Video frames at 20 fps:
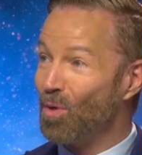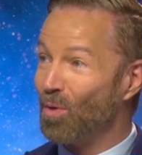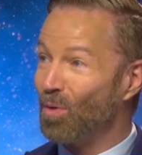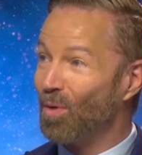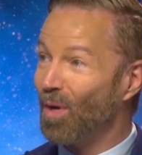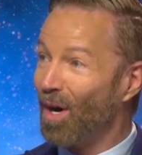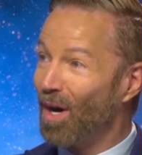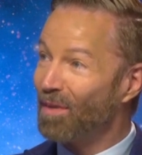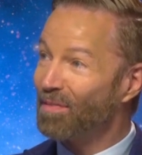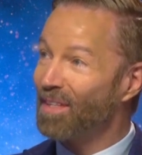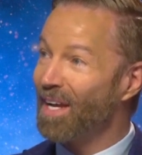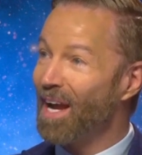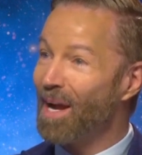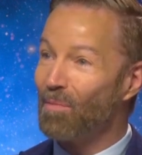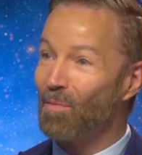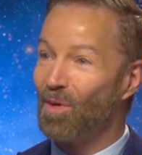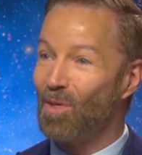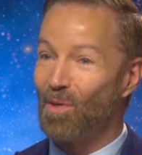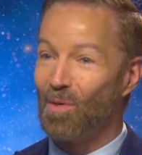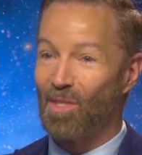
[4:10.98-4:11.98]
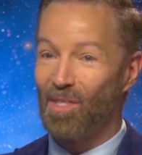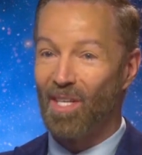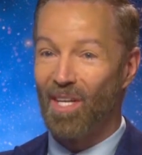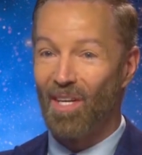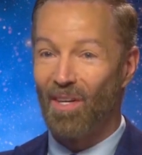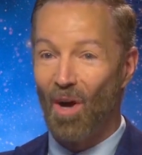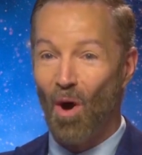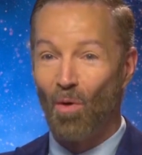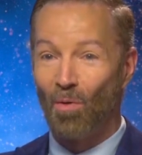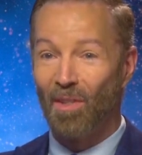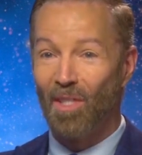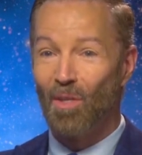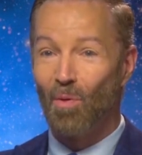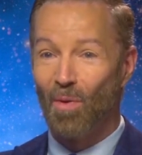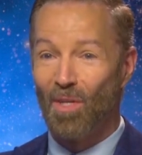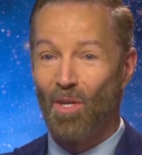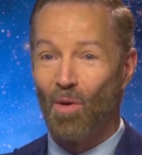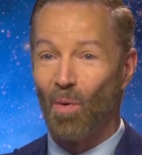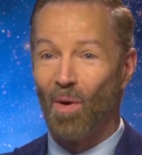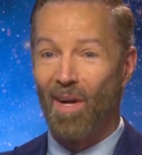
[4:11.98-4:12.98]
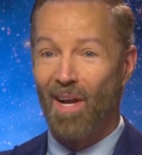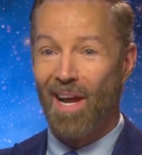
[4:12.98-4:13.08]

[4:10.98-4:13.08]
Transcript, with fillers: you off camera, you said, only when you were